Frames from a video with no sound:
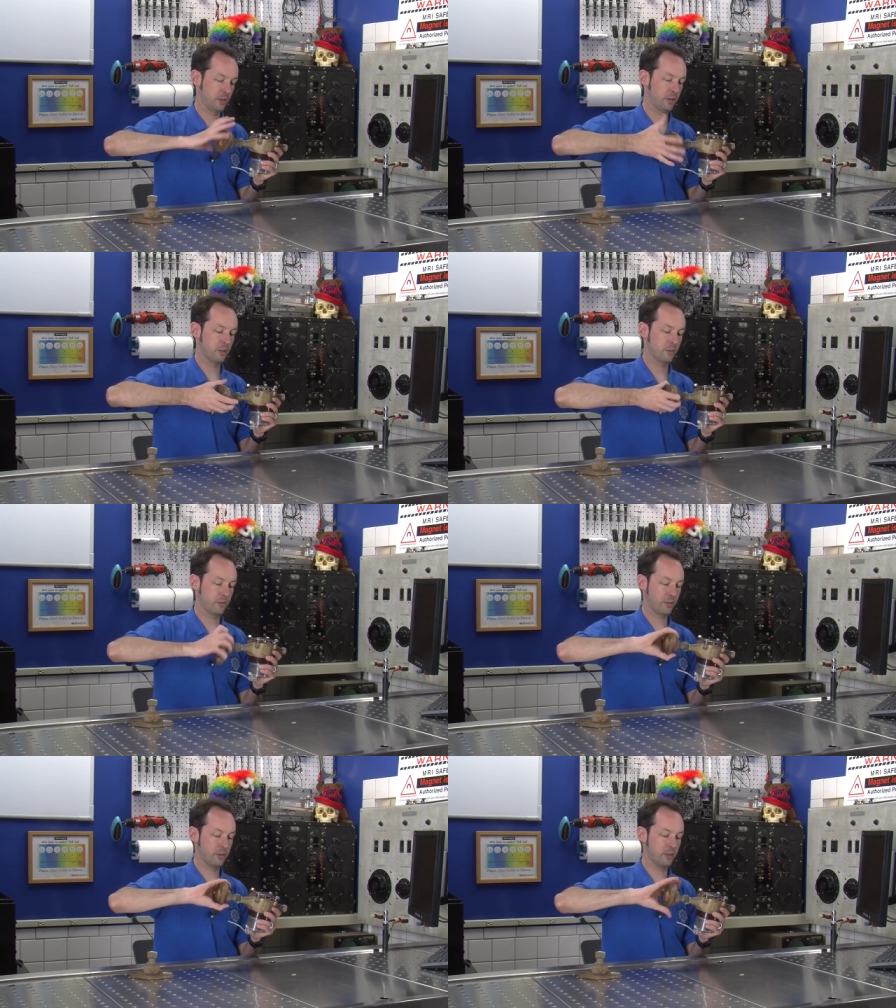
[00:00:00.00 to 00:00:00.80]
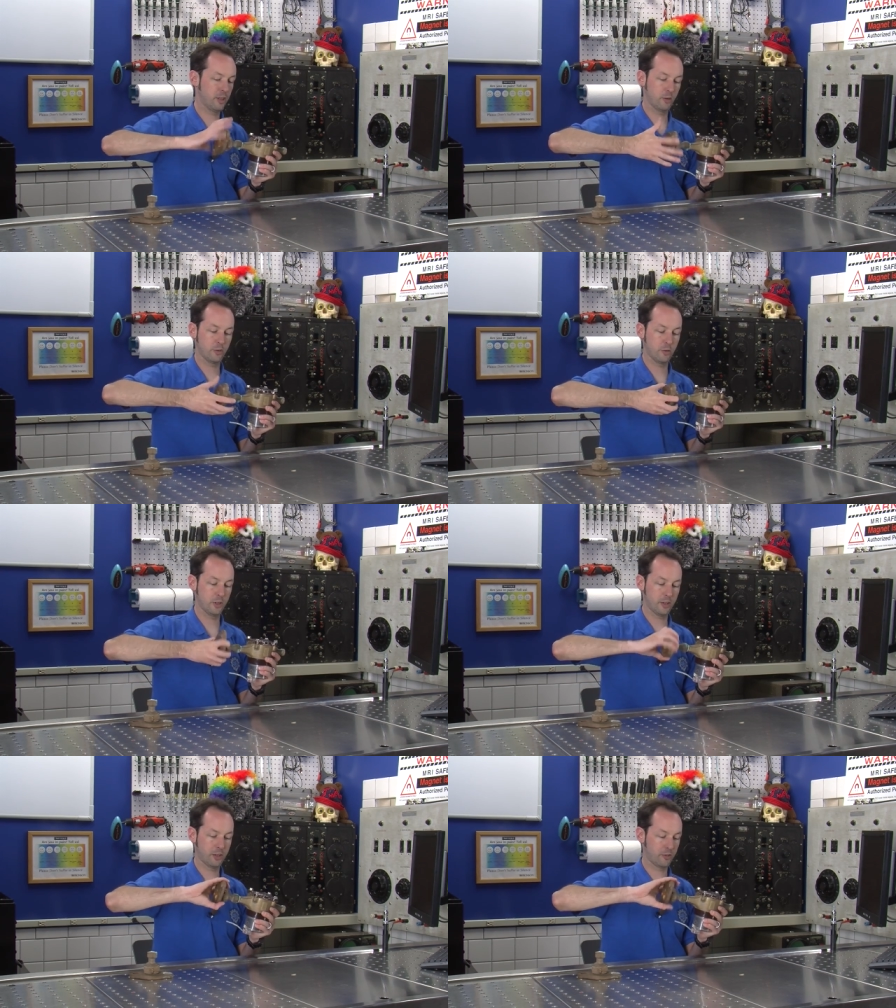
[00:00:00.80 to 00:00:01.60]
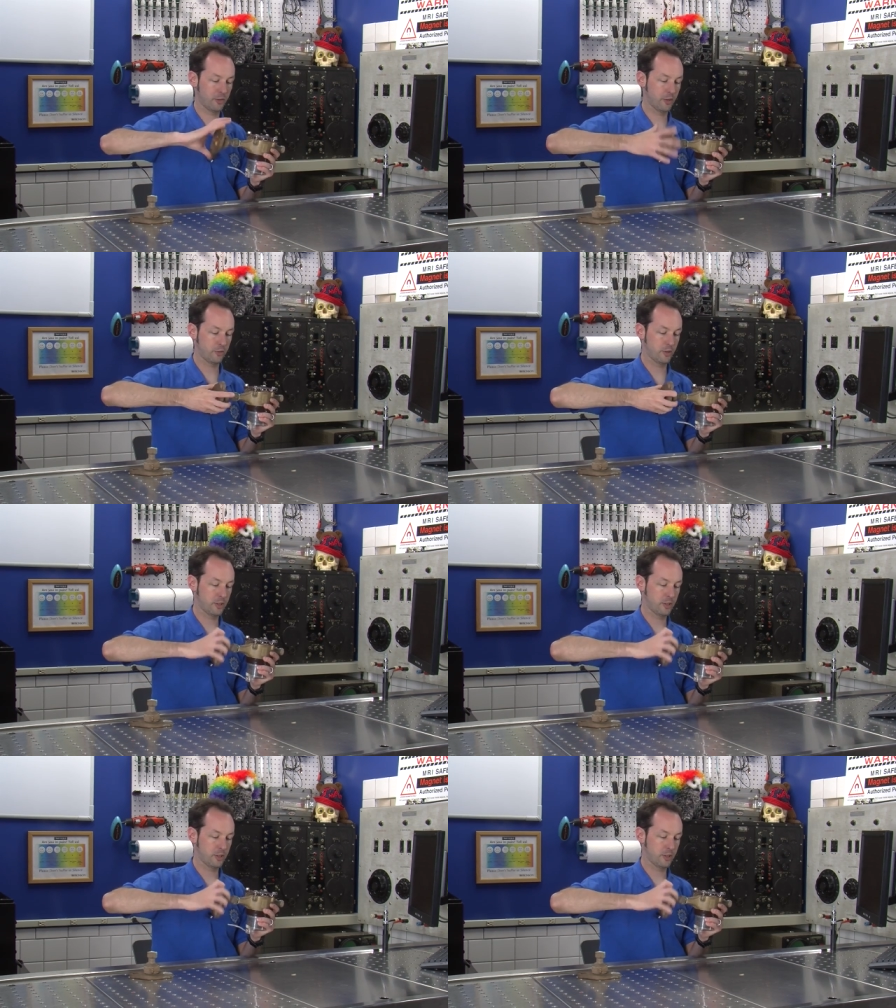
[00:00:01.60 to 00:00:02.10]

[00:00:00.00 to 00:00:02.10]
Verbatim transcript: because they don't do anything for us